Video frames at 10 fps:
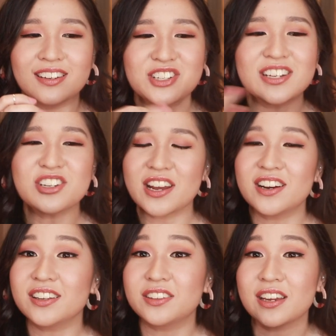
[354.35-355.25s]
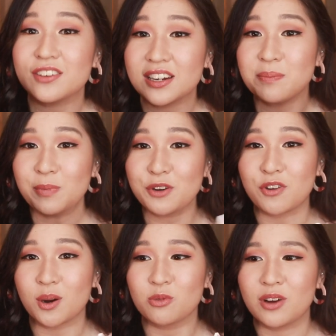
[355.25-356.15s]
just in general, they really
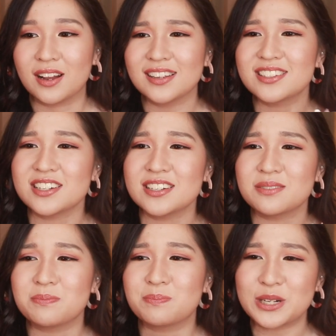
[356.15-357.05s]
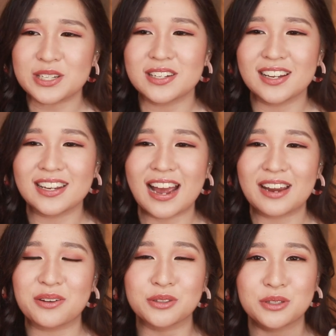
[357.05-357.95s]
perform well. It's just personally,
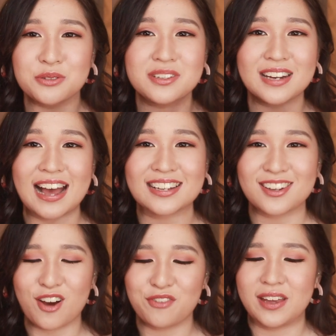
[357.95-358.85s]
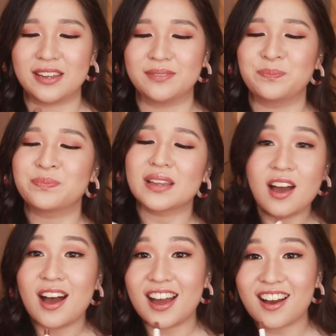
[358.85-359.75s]
I don't use it as often.
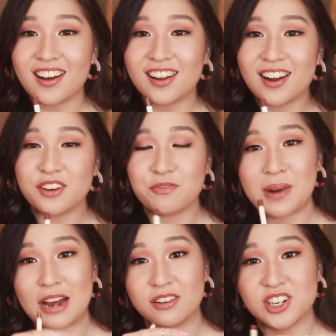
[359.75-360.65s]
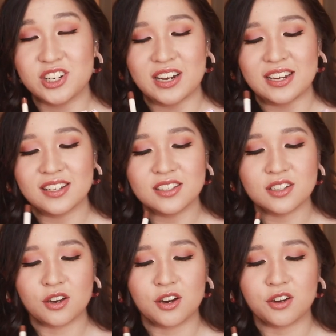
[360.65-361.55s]
I got a lot of brownish
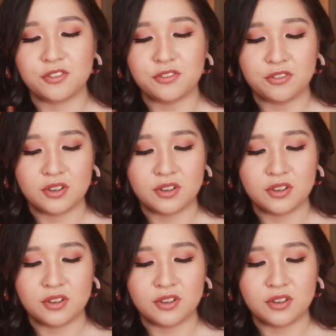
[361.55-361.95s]
shades of